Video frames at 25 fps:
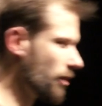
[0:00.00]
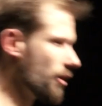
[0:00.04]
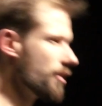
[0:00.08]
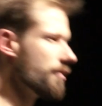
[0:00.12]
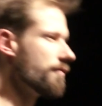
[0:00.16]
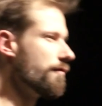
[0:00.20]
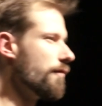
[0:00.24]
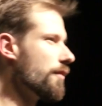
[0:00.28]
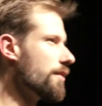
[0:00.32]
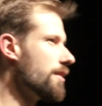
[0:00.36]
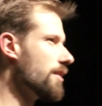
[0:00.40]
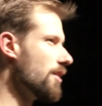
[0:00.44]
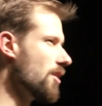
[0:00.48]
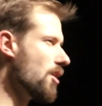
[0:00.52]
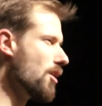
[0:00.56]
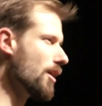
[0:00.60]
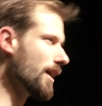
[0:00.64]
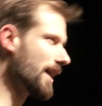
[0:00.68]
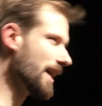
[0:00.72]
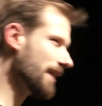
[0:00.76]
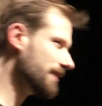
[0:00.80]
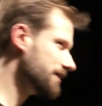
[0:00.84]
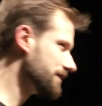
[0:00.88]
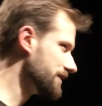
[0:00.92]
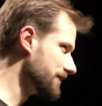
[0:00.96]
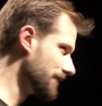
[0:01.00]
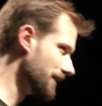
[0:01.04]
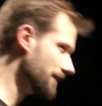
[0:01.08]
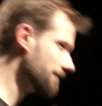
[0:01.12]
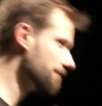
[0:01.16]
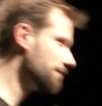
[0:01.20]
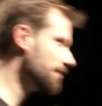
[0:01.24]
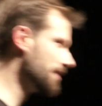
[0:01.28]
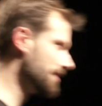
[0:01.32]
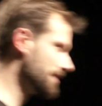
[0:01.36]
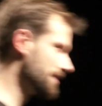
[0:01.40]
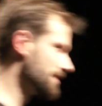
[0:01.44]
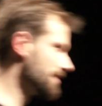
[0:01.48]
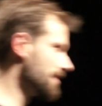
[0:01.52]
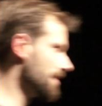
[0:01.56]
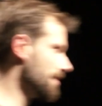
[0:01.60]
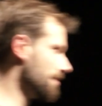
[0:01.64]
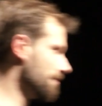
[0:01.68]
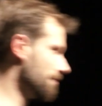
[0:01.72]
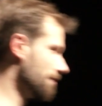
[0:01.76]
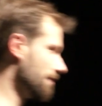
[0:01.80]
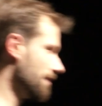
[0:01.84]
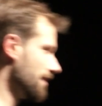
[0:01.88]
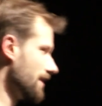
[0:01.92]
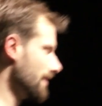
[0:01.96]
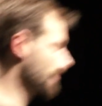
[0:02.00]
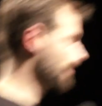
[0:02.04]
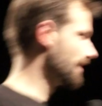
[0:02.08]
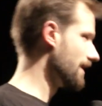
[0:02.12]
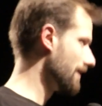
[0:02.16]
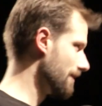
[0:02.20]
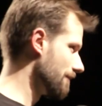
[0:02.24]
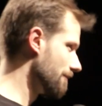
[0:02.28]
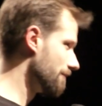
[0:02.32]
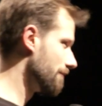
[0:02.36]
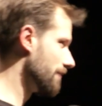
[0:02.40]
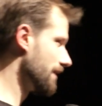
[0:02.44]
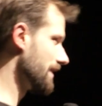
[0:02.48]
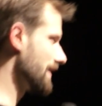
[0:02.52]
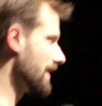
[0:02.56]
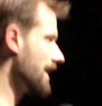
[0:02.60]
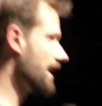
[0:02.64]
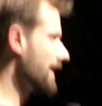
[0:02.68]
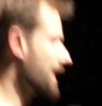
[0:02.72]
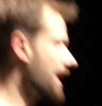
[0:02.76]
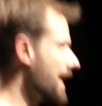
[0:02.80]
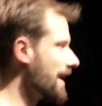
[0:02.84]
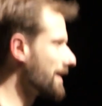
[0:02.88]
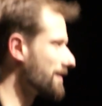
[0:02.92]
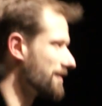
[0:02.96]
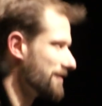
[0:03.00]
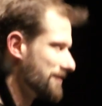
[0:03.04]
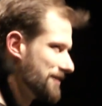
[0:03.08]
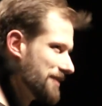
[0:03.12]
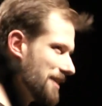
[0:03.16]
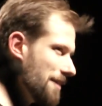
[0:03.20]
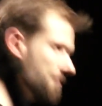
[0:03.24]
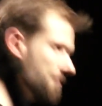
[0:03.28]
sorry for the long answer, but I like the